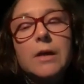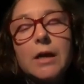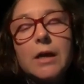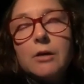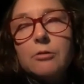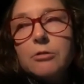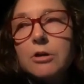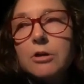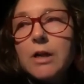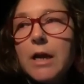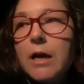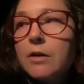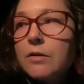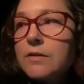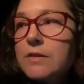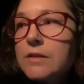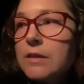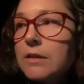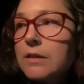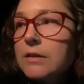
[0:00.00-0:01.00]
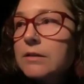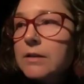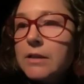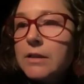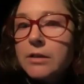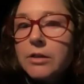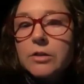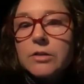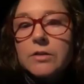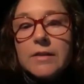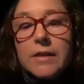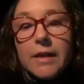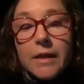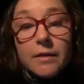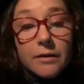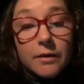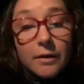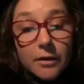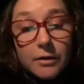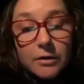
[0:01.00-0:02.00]
our housing leaders,
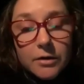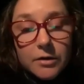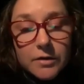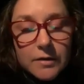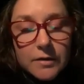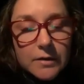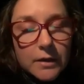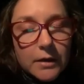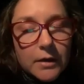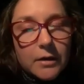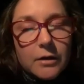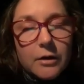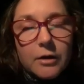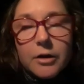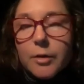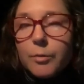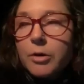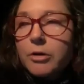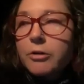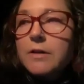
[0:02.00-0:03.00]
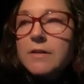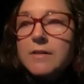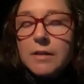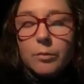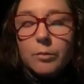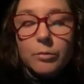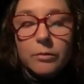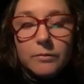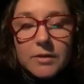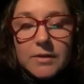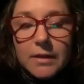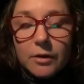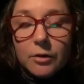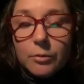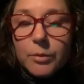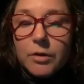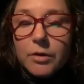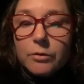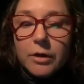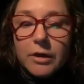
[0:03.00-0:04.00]
and others, our immigrant
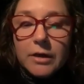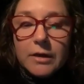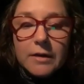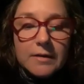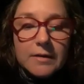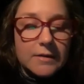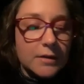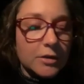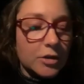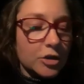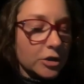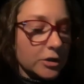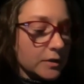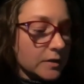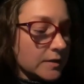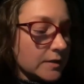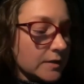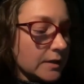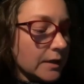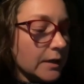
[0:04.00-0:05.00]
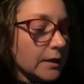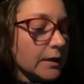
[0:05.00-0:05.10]
settlement organizations,